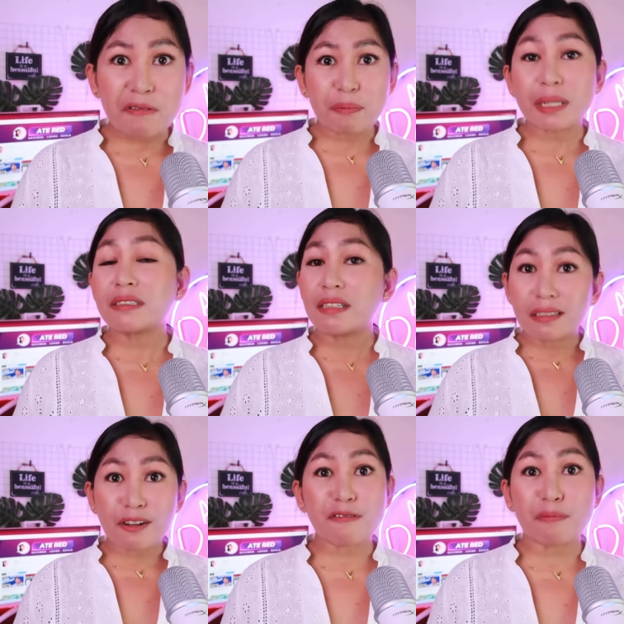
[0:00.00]
mas
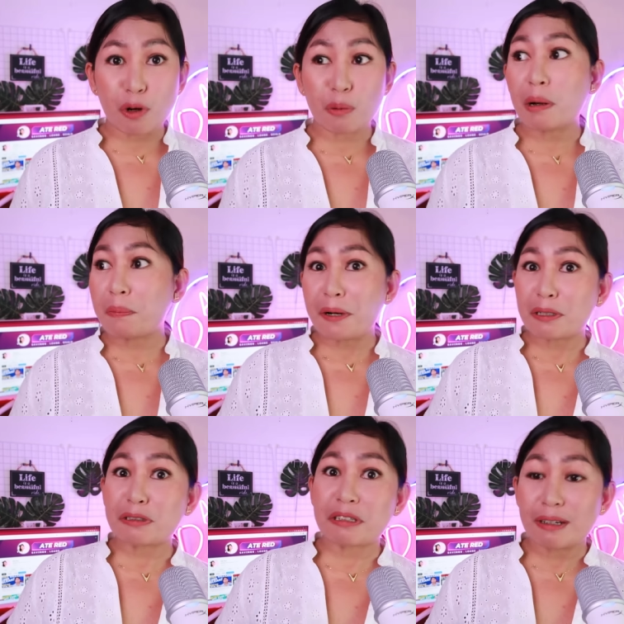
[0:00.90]
deserve mong
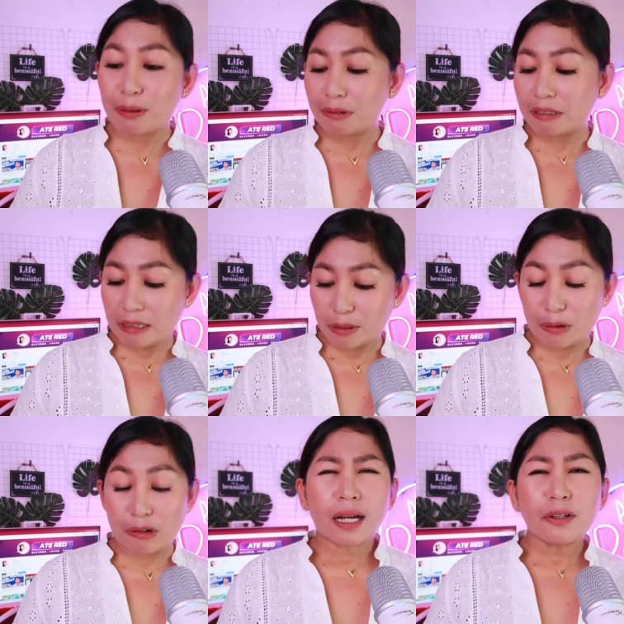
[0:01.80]
mag-personal loan
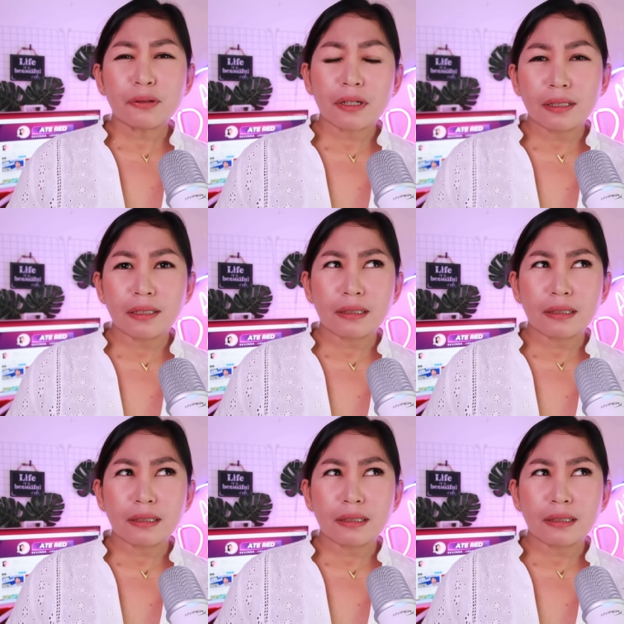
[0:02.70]
dito. Anong credit